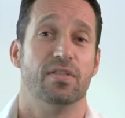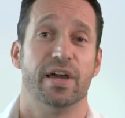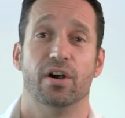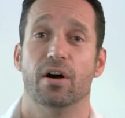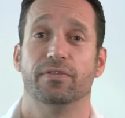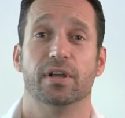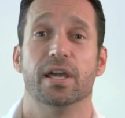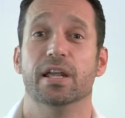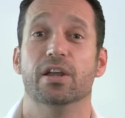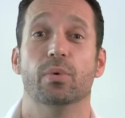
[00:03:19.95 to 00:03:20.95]
thereafter
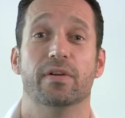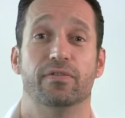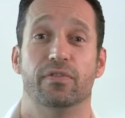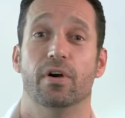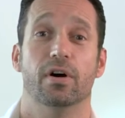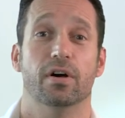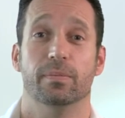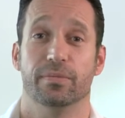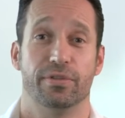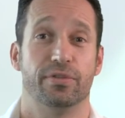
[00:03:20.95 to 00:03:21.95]
anywhere
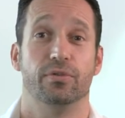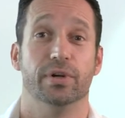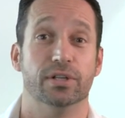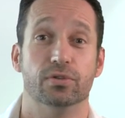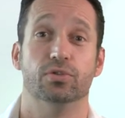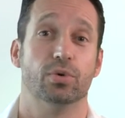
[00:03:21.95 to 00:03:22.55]
from 3 to